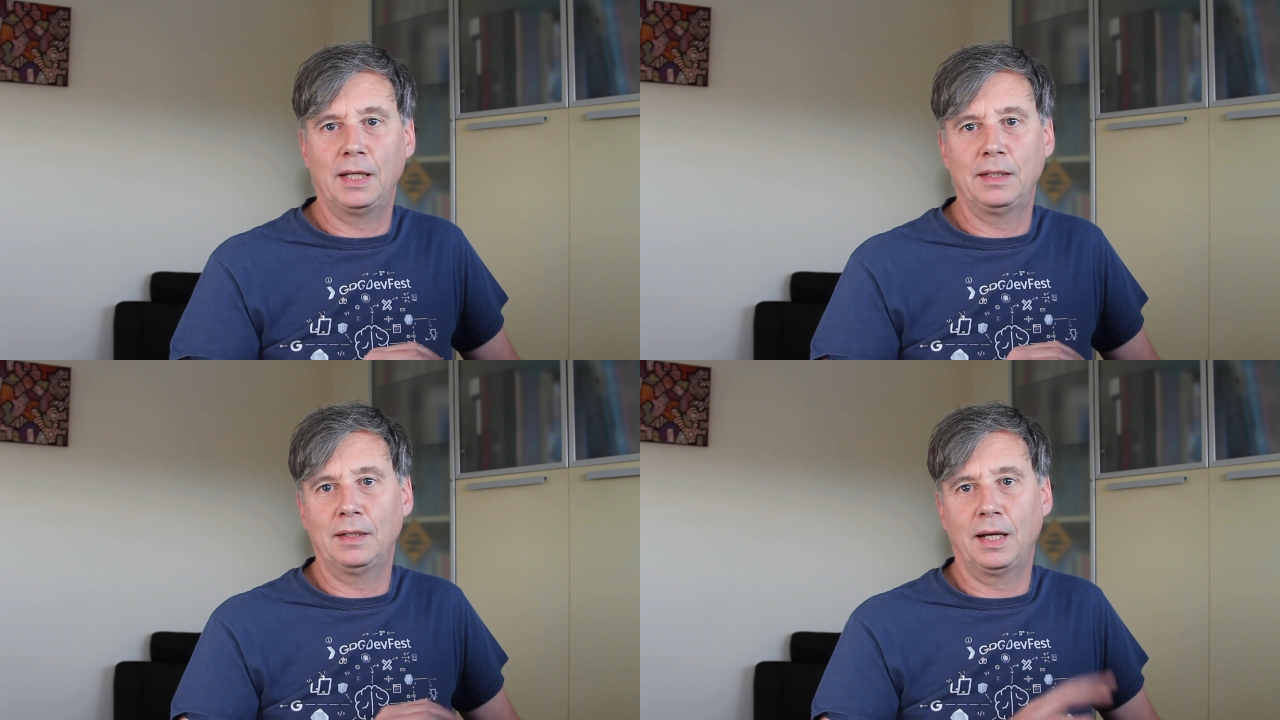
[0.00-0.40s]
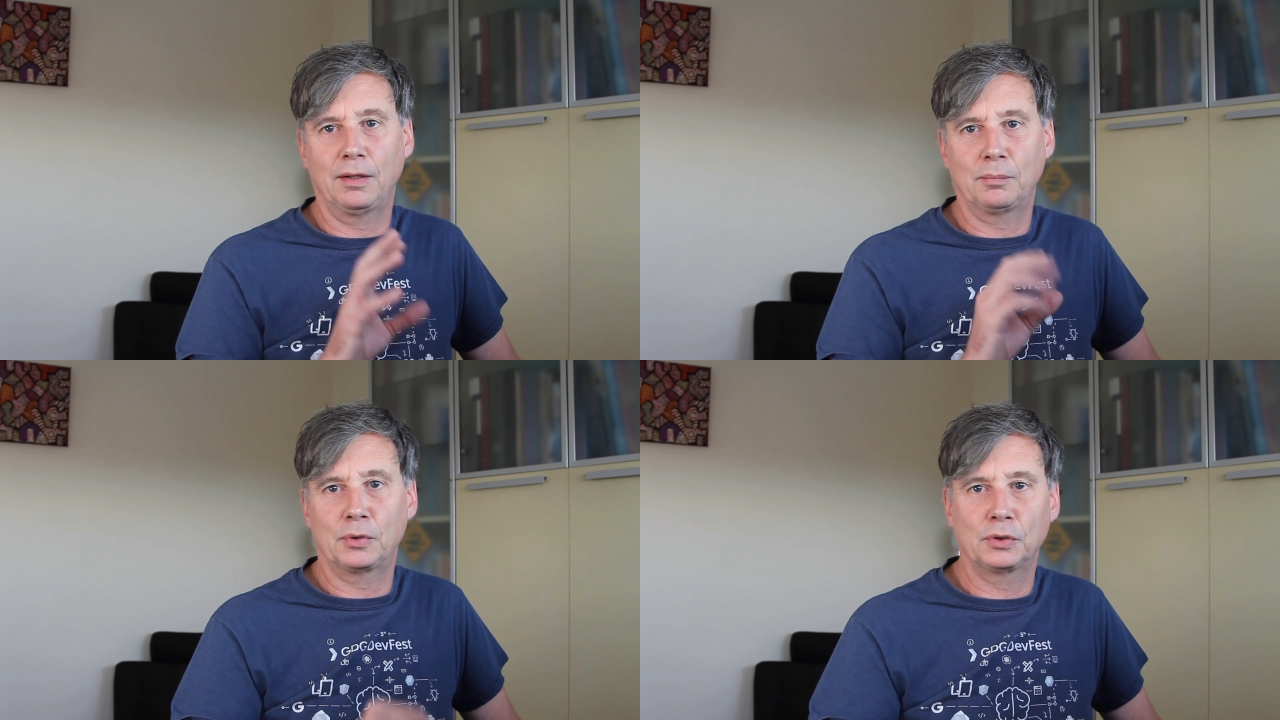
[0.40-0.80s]
and
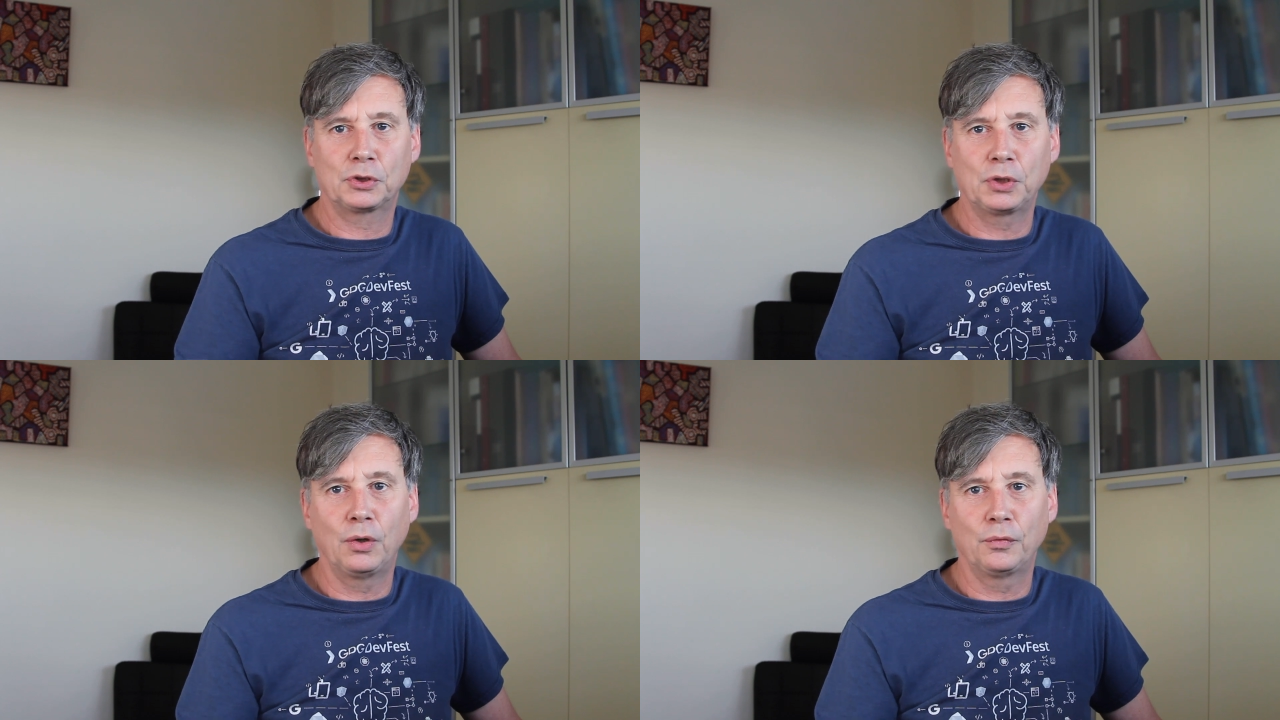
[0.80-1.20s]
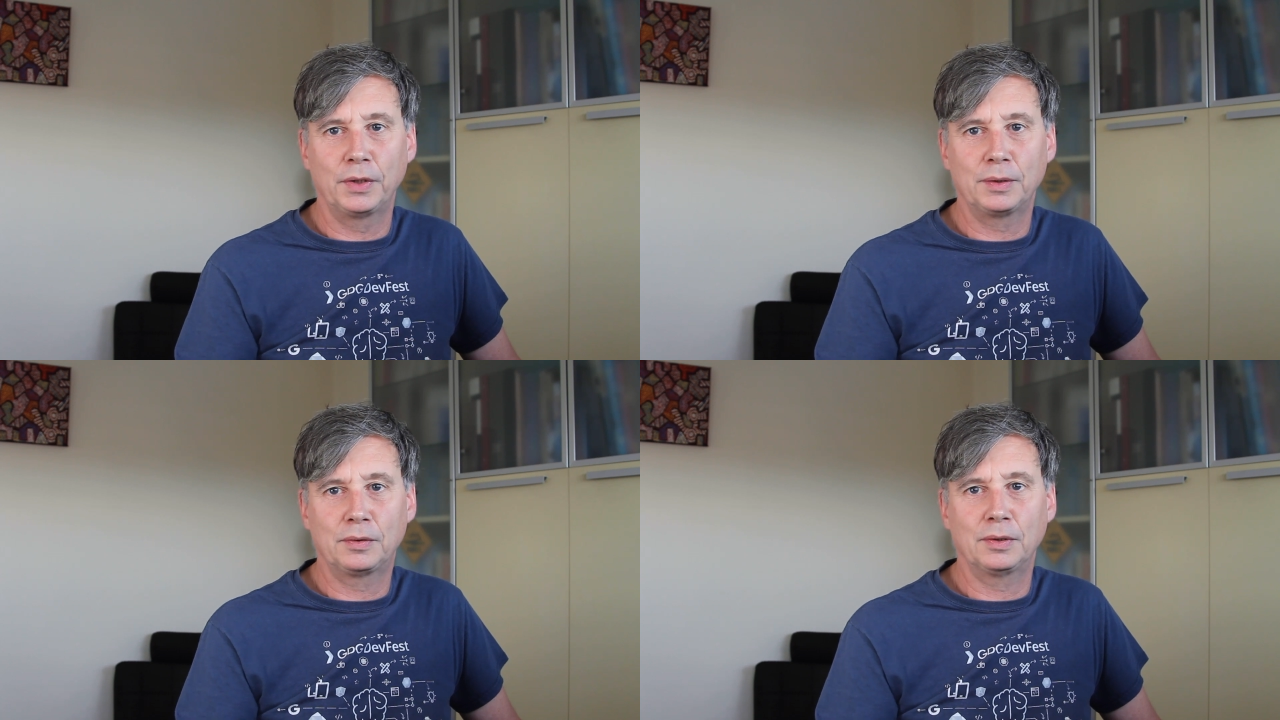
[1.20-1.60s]
I'm going to solve
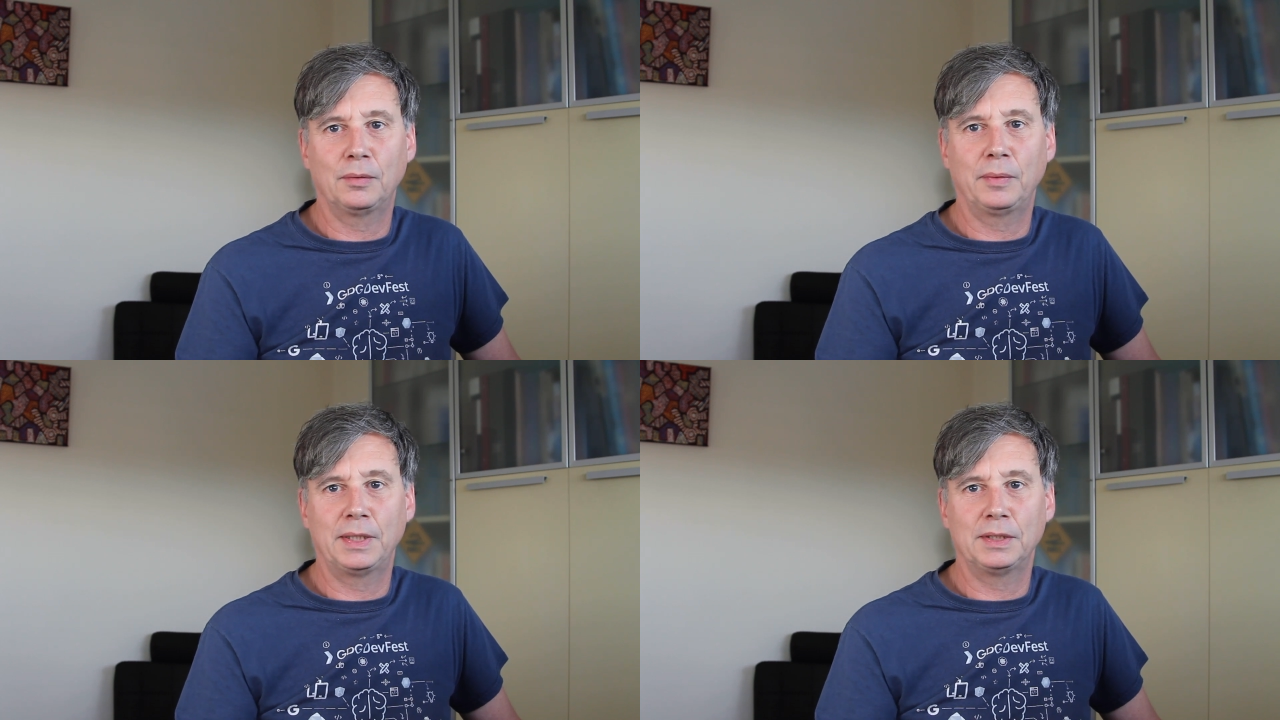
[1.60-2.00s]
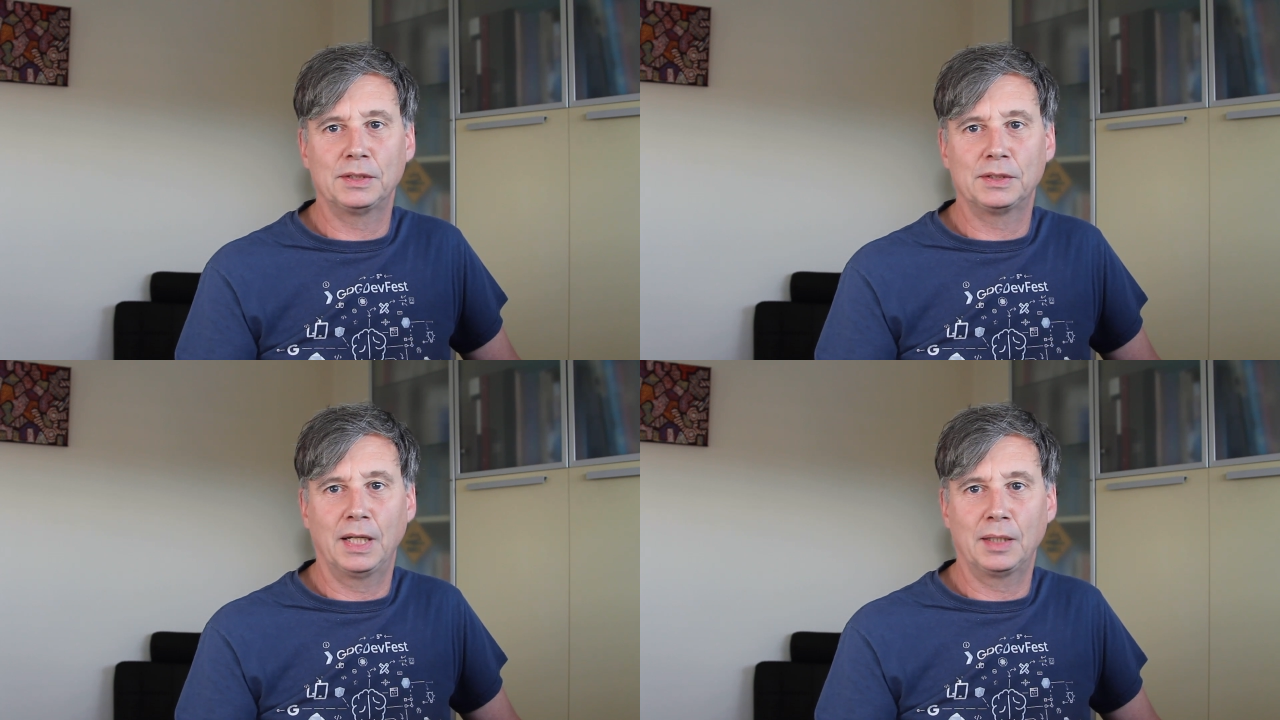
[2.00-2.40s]
it when it
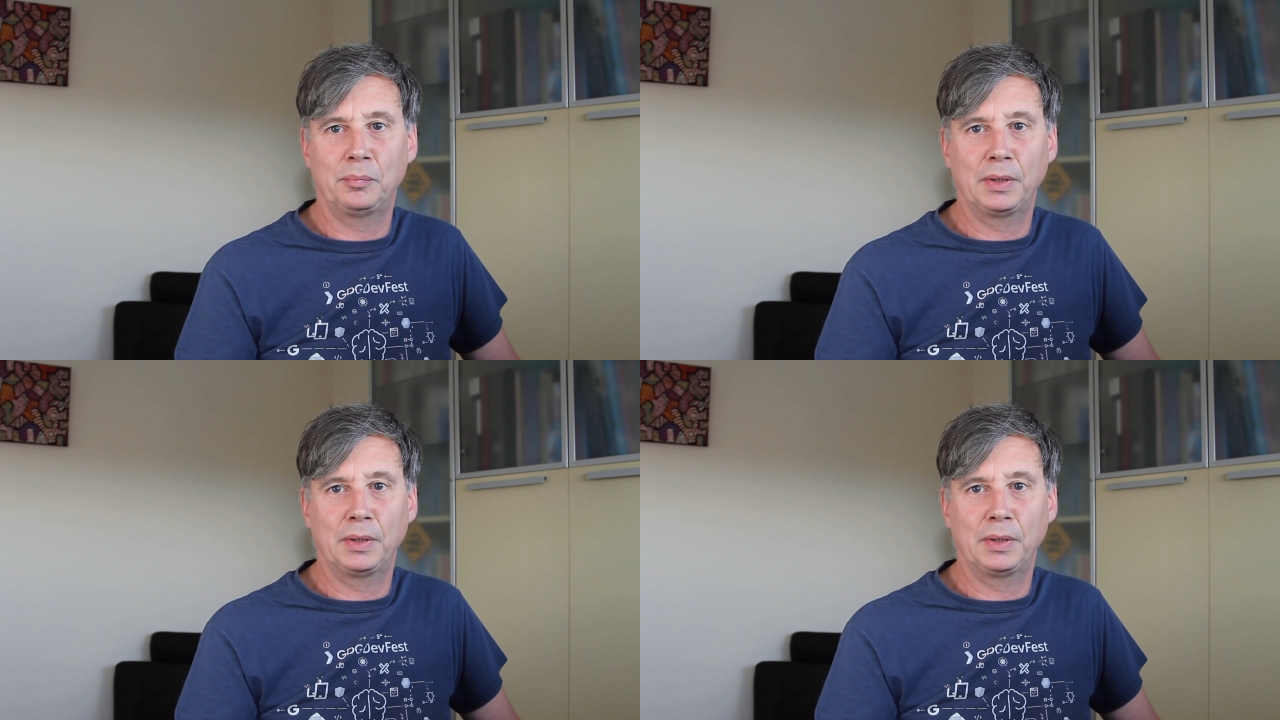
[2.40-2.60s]
is that,